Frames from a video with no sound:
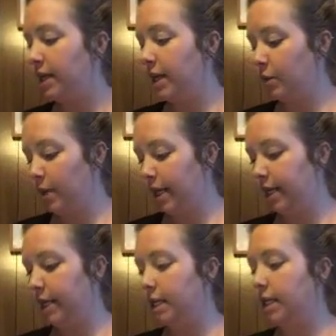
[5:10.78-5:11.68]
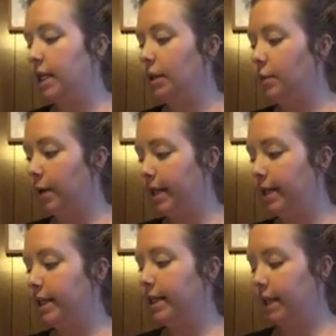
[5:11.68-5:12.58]
They waited and
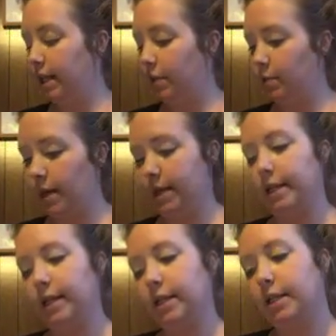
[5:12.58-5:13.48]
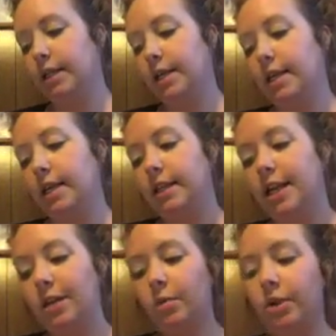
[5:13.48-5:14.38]
waited and waited.
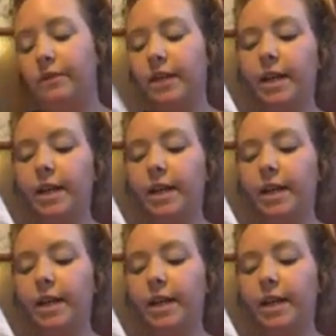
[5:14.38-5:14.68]
Then one of the